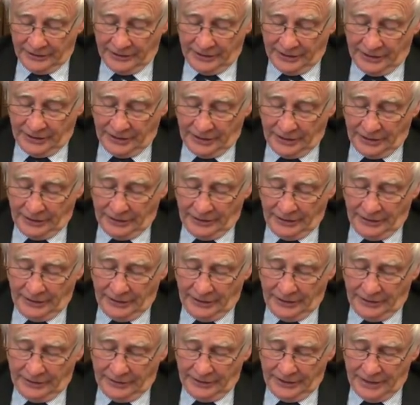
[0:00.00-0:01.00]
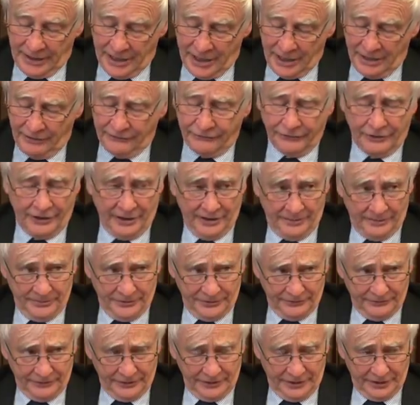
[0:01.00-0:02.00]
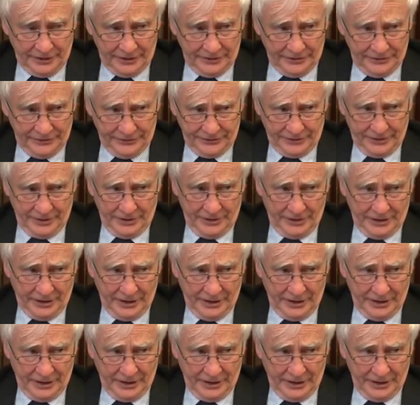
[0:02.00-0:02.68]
the airframes for these